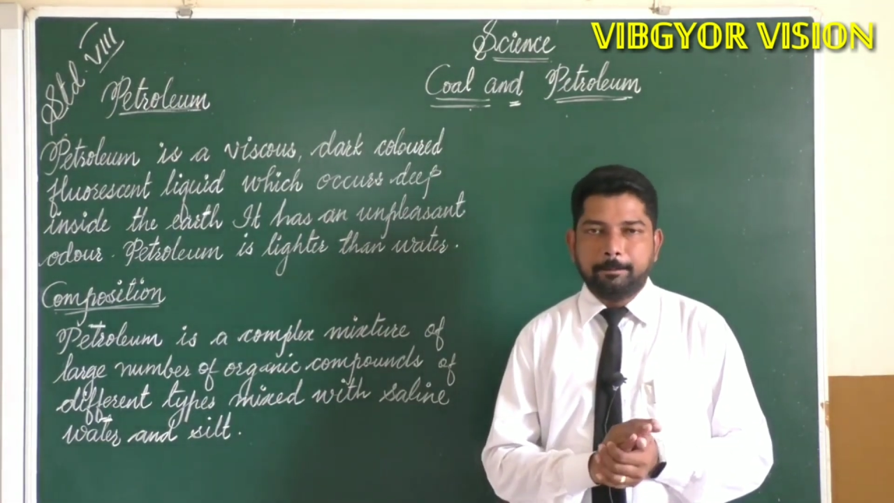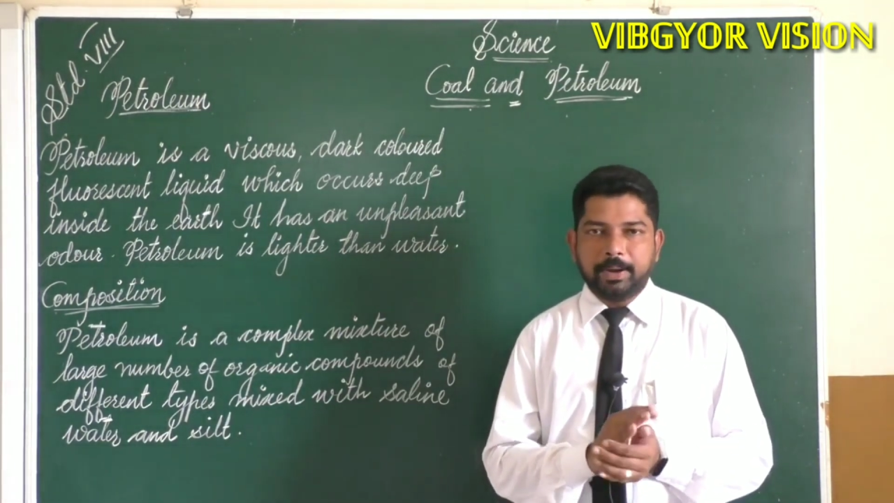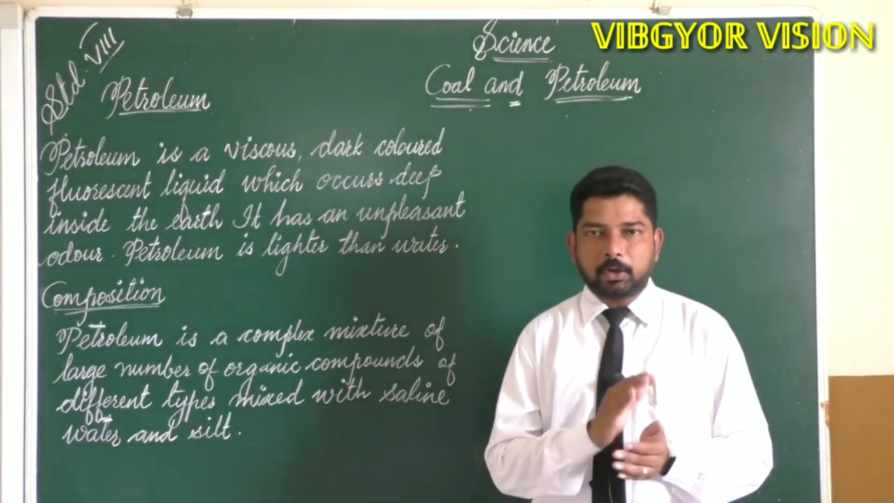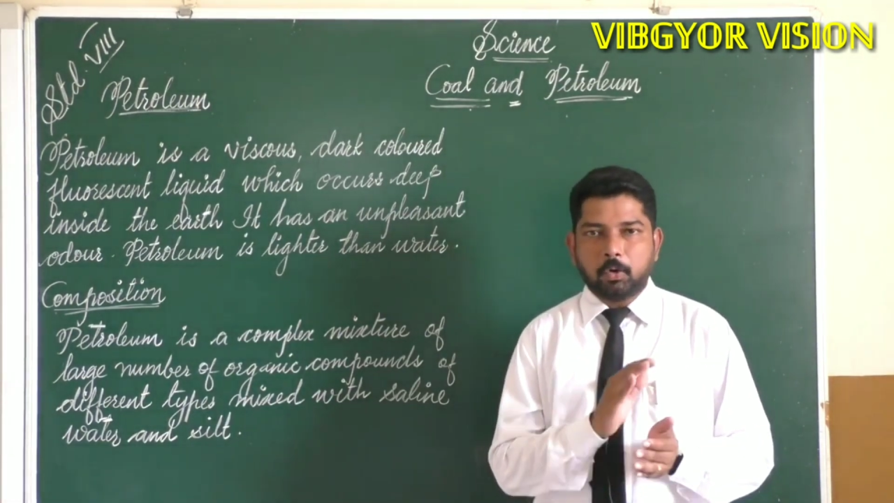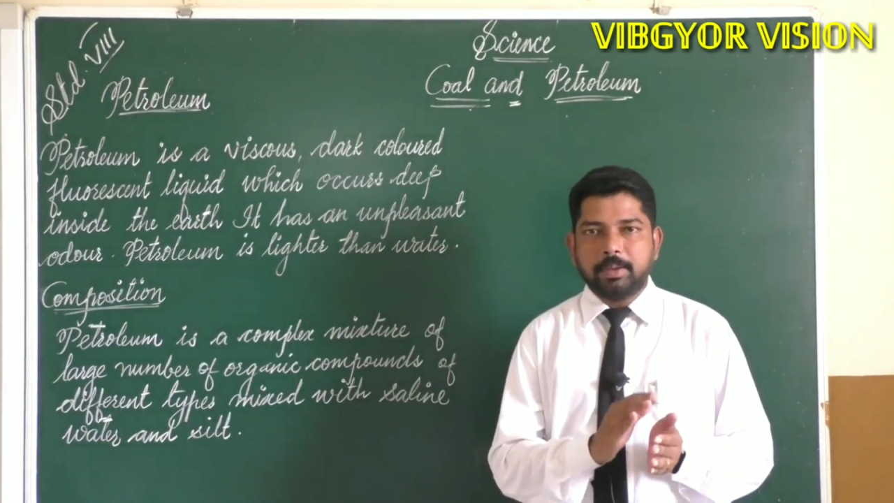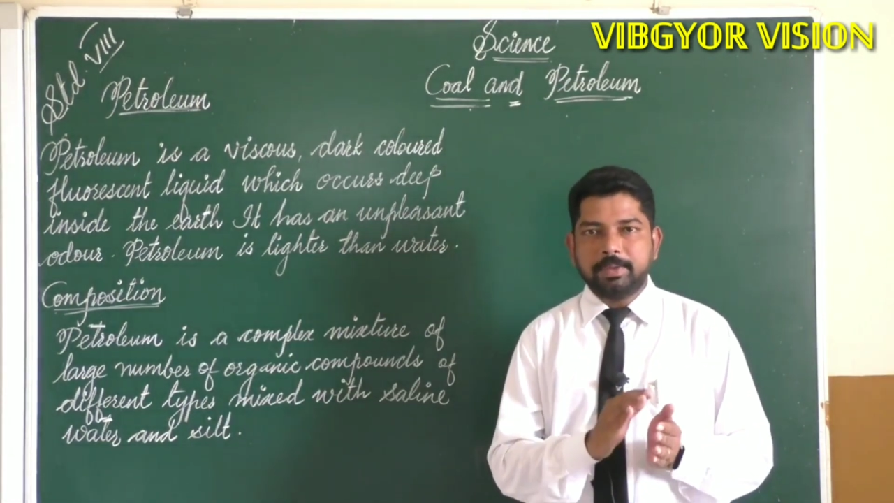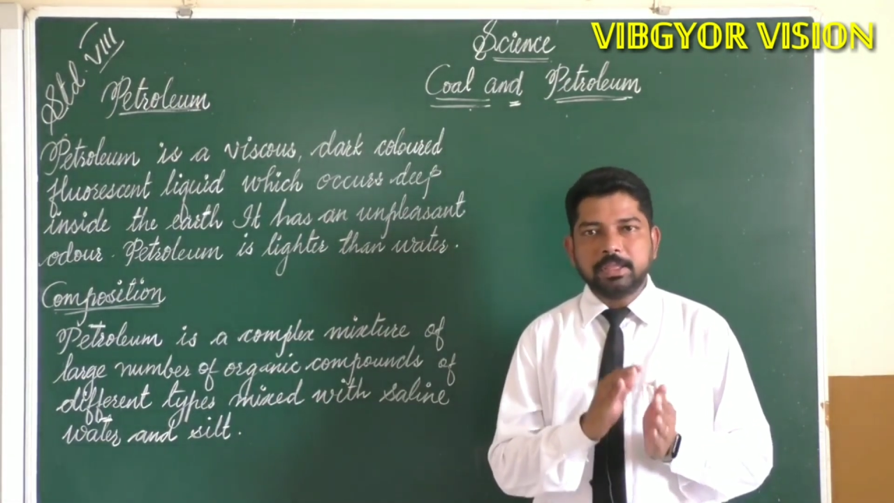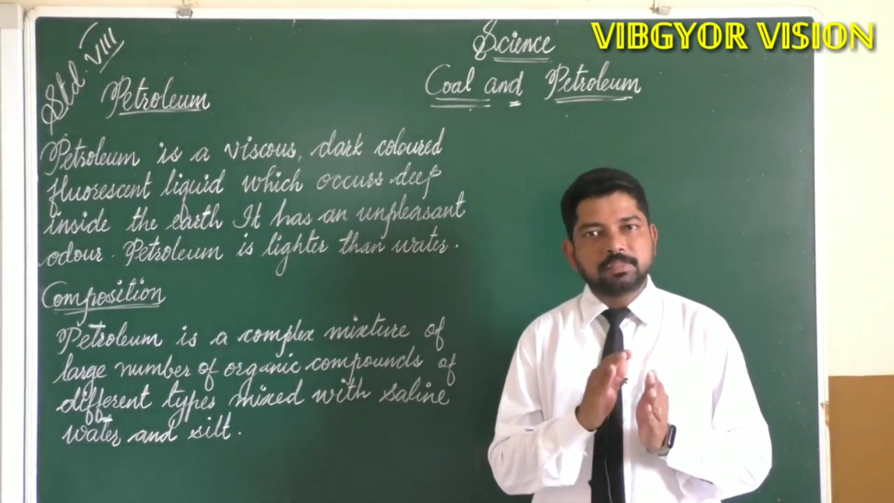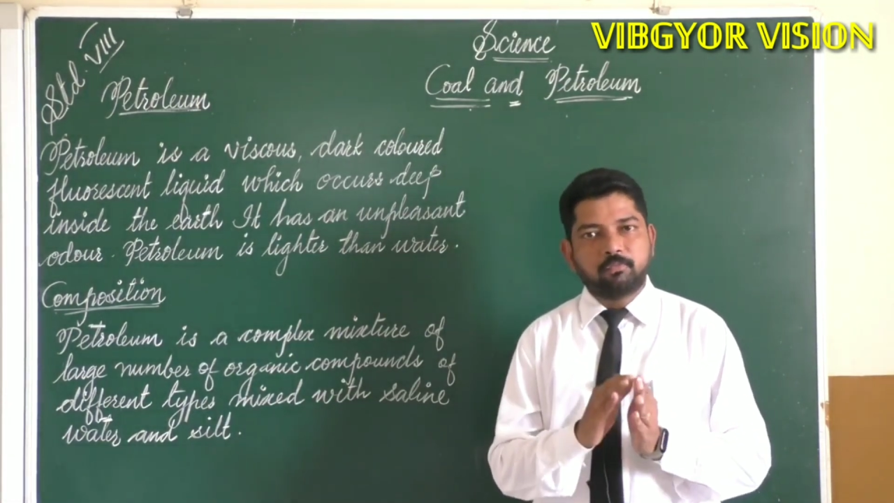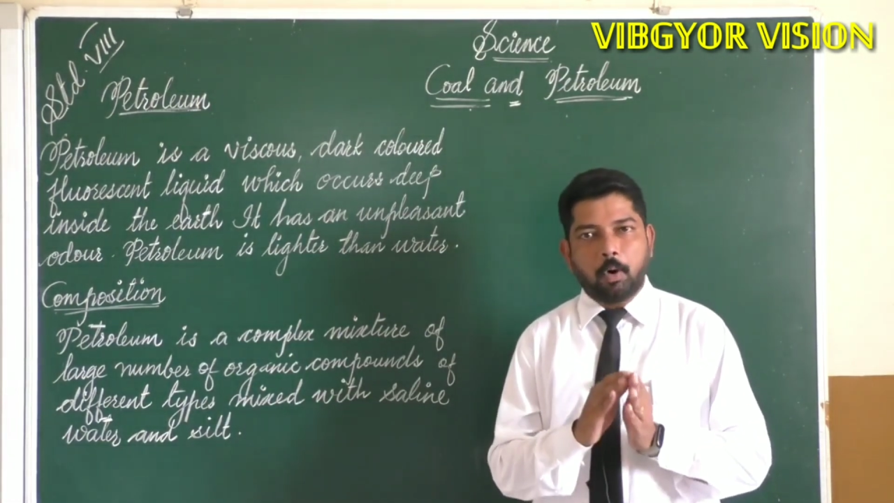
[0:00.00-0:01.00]
Petroleum
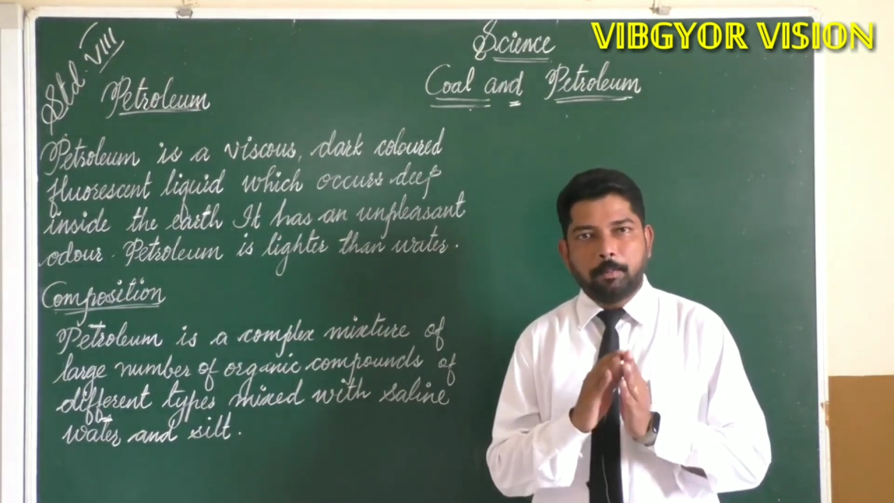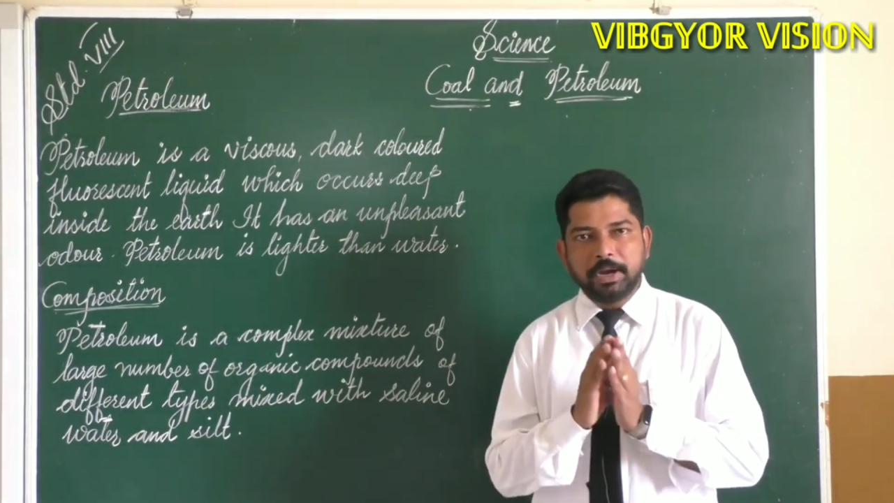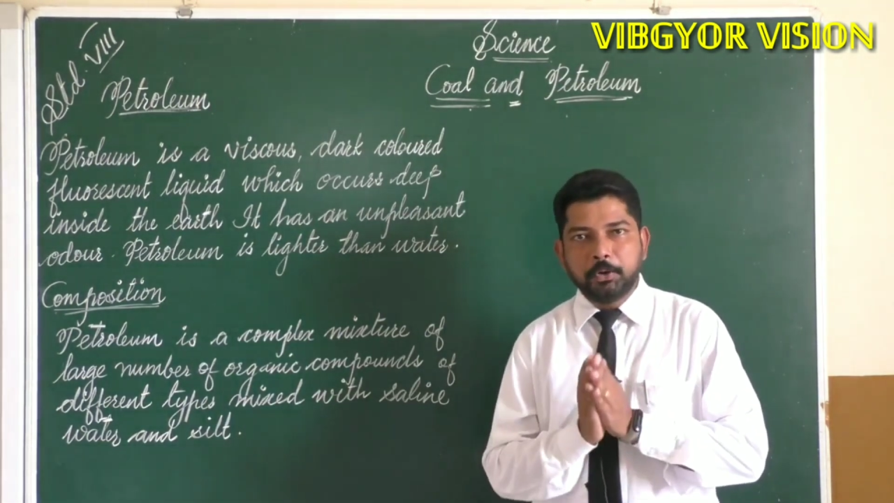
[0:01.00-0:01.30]
is formed